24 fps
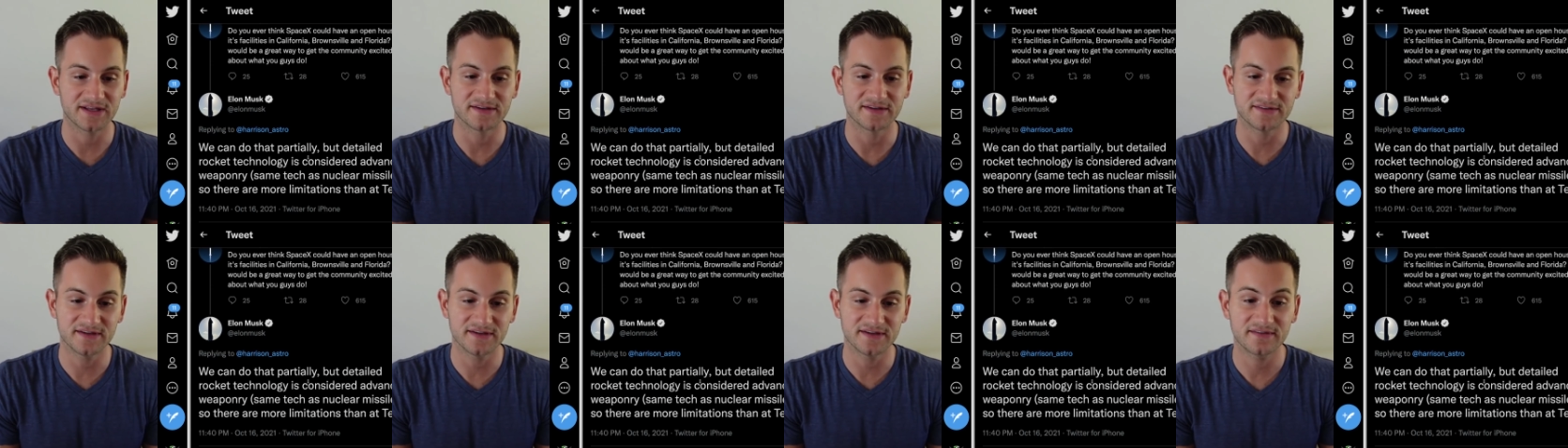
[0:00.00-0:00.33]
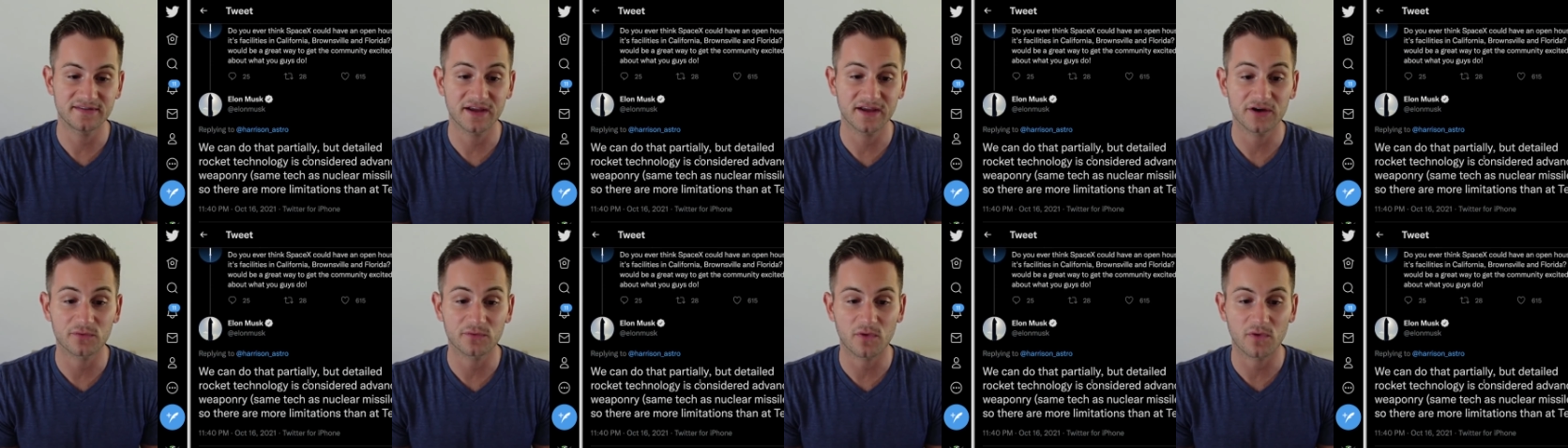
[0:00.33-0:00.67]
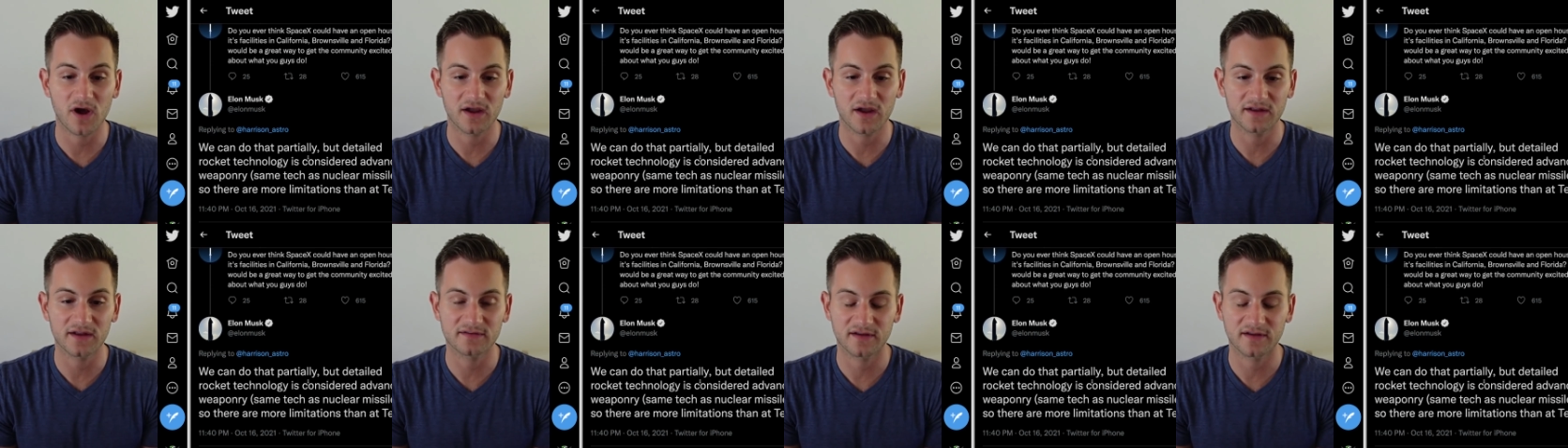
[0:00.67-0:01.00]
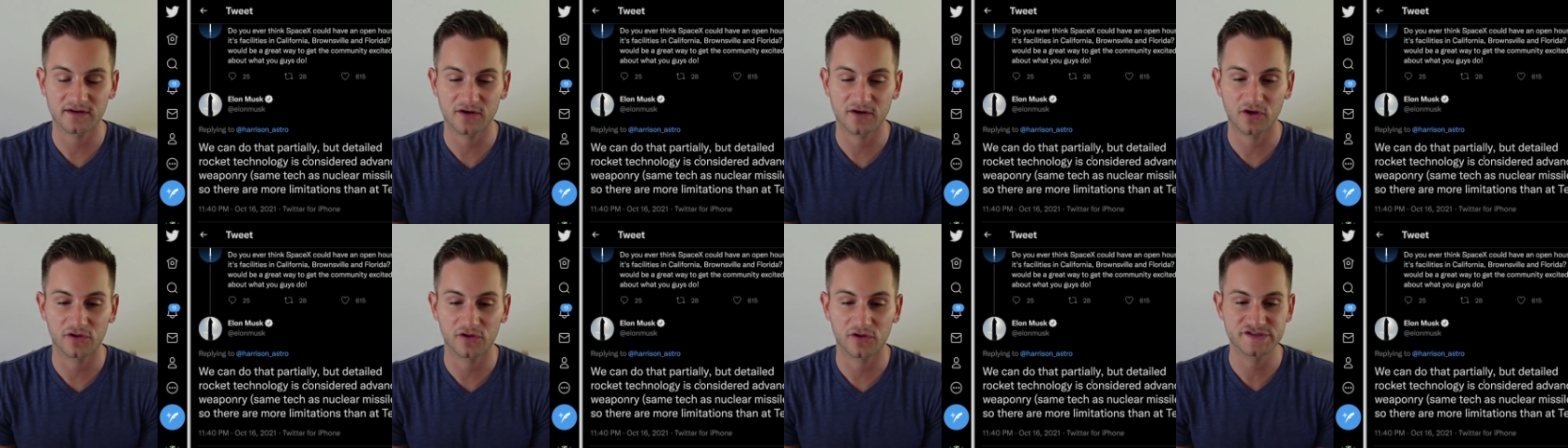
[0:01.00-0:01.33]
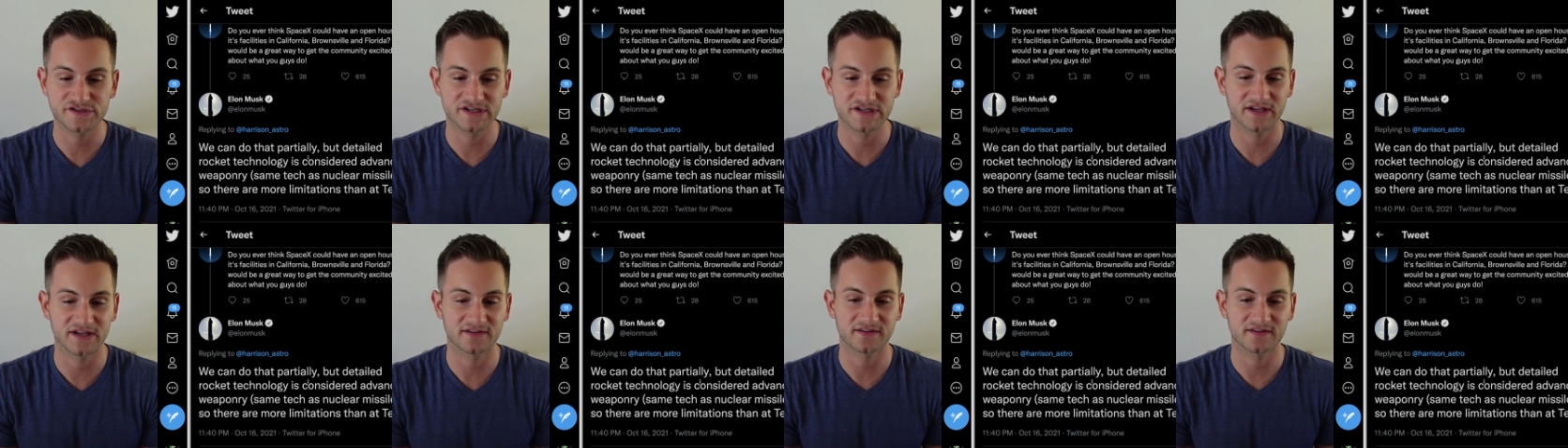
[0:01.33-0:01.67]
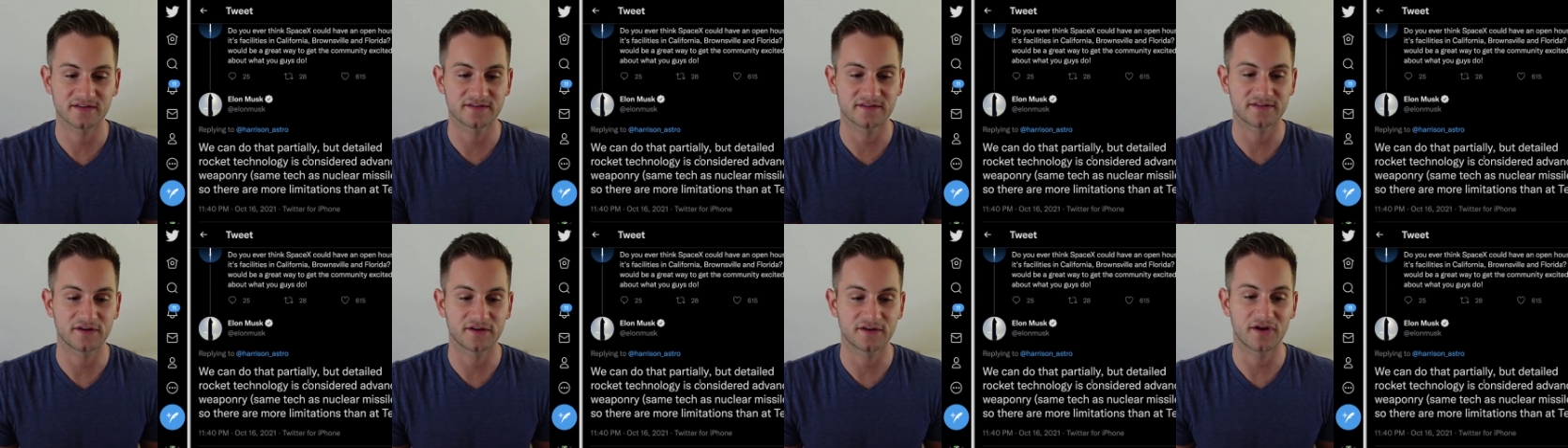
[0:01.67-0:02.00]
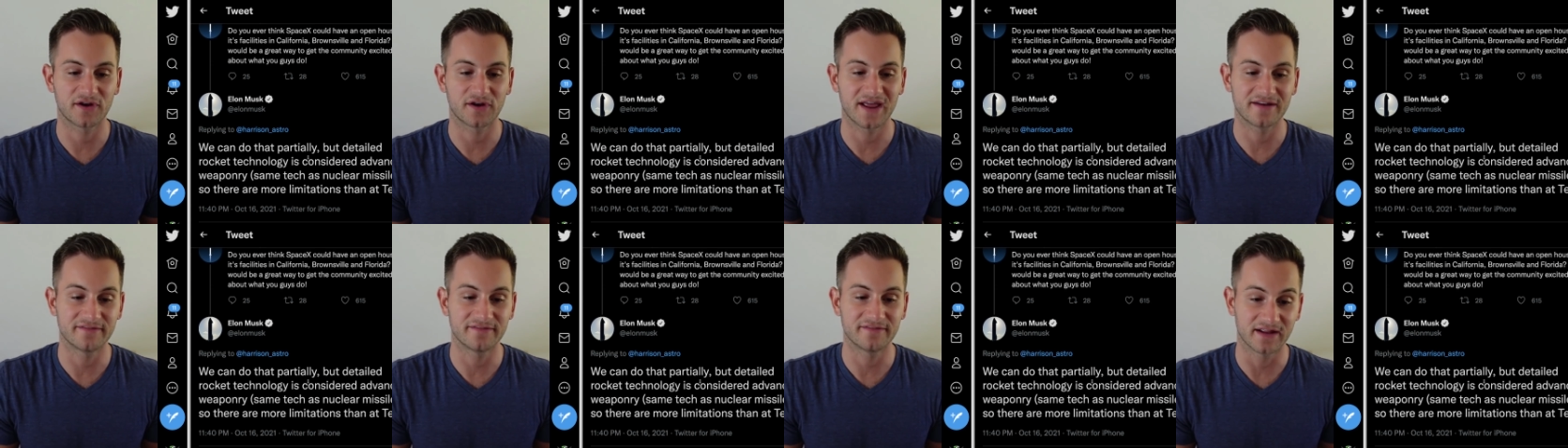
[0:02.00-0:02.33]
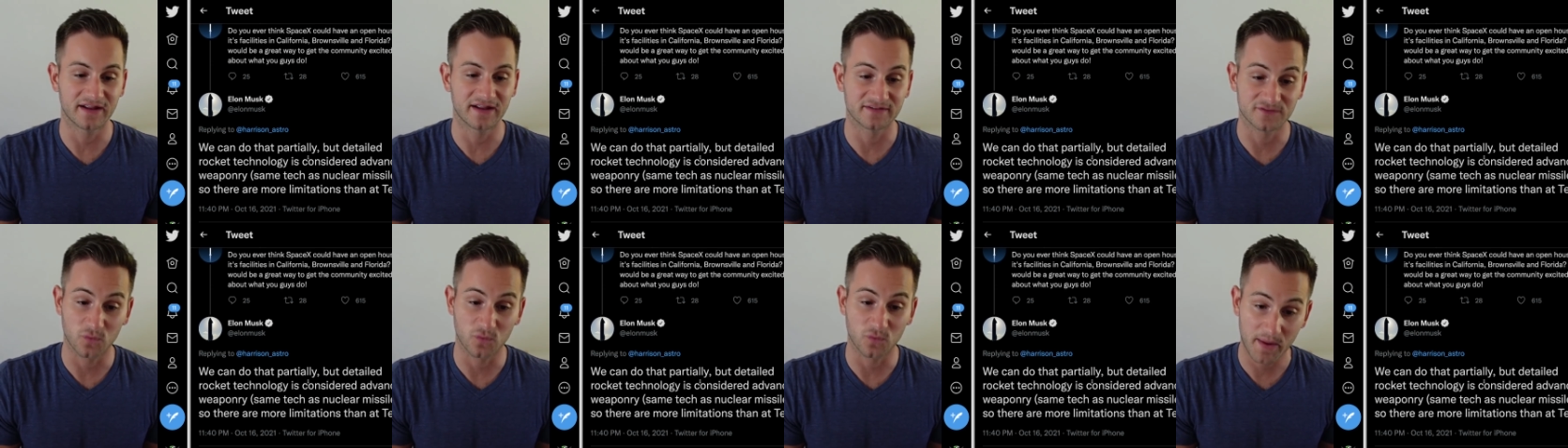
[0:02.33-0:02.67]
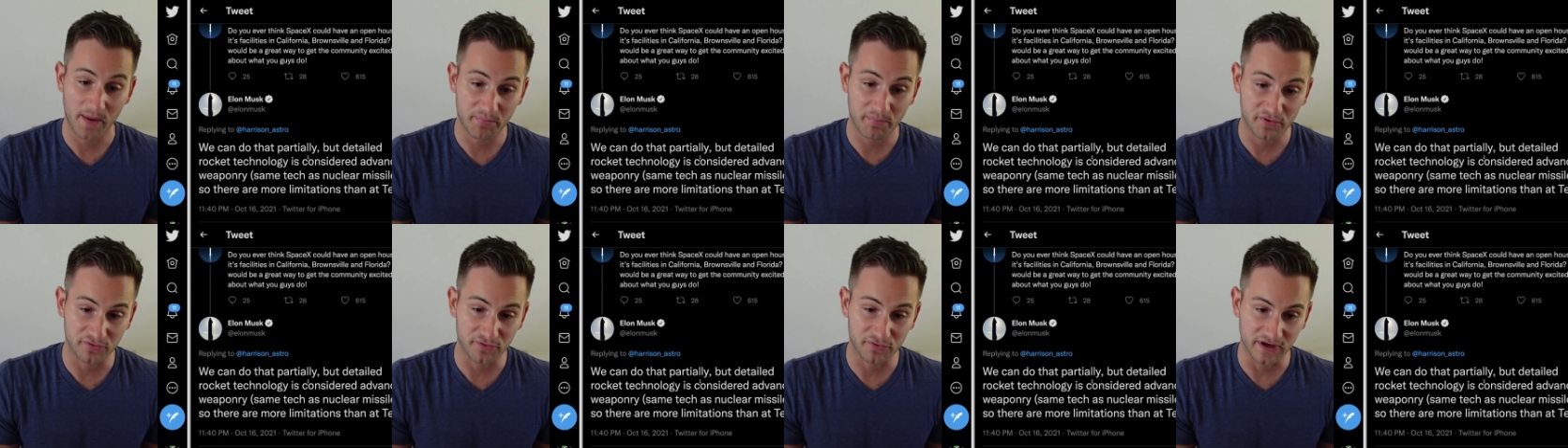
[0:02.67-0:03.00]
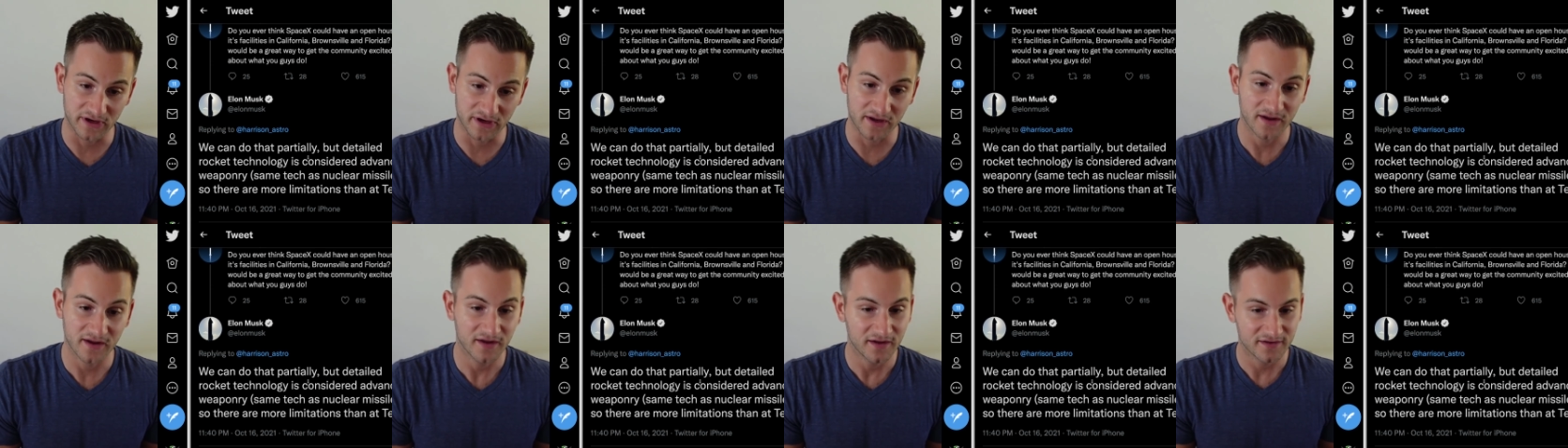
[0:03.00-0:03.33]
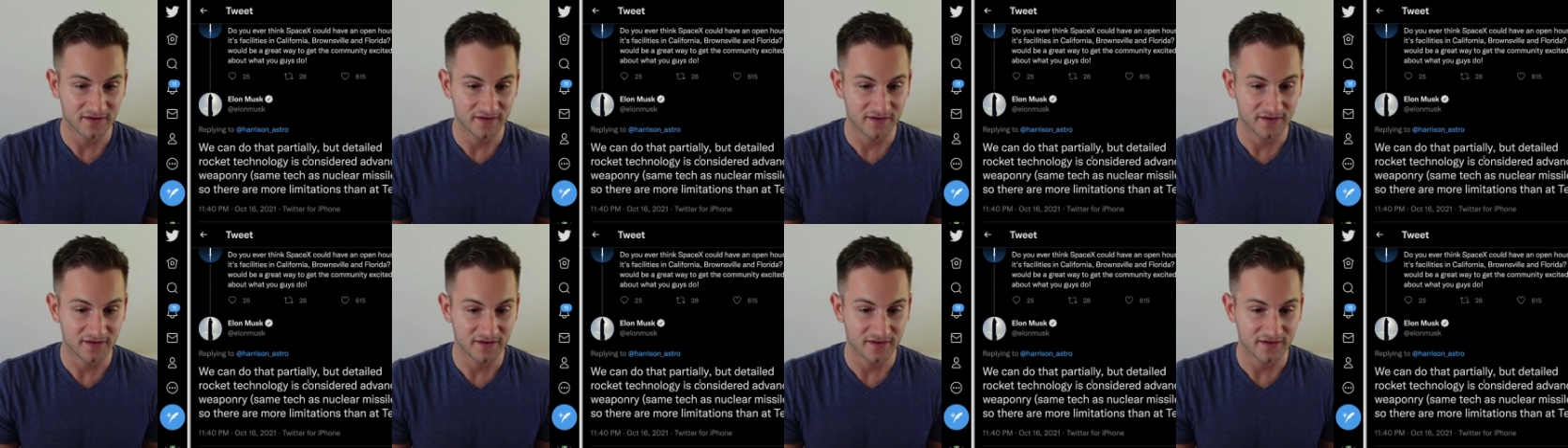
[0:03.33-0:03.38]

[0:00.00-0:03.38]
Detailed rocket technology is considered advanced weaponry,